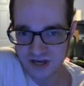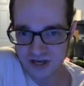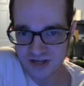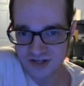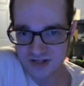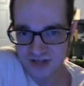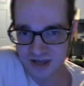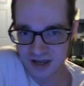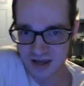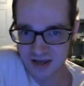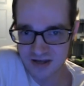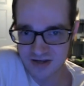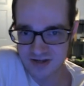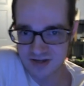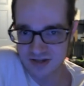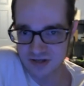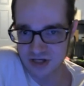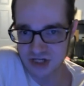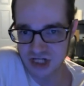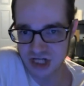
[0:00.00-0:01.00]
this
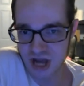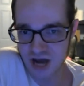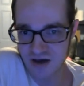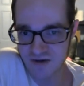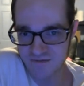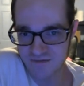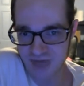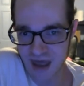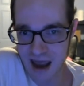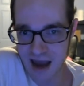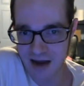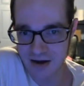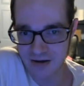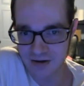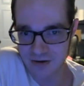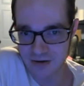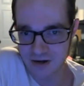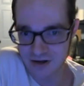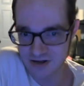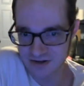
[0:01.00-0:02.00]
is the Shout
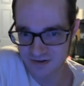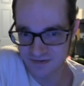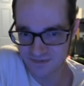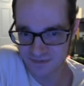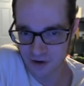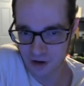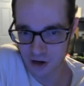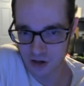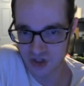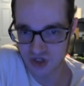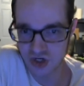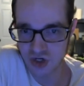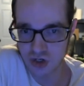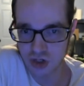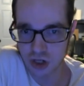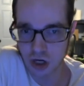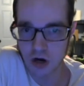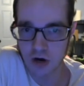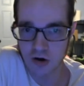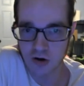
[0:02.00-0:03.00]
Factory's
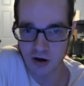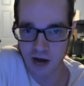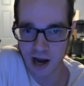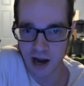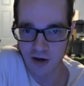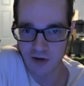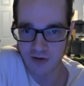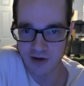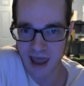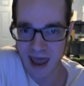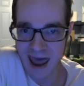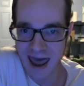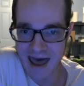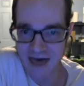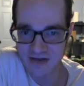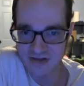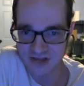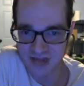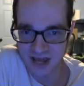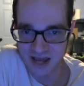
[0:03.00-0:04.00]
first go-around
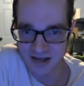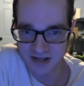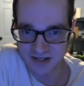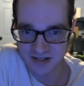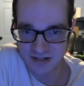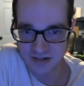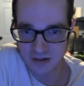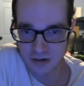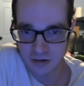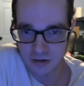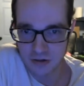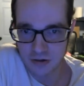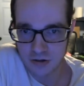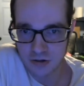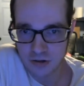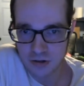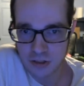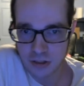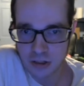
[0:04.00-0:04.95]
at this.